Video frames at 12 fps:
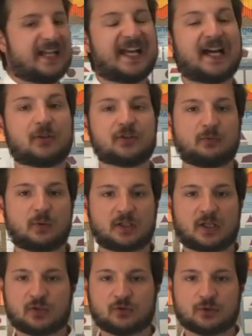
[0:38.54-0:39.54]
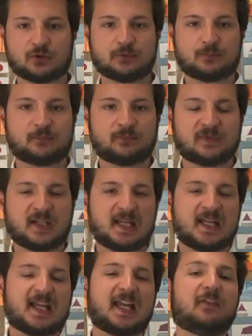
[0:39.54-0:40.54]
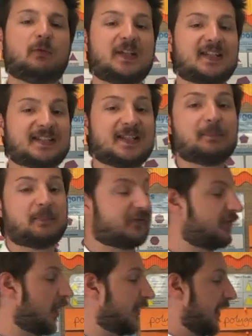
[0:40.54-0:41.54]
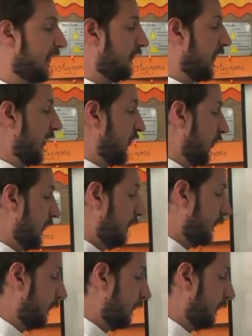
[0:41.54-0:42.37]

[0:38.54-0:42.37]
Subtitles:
out of 100. If we simplified that fraction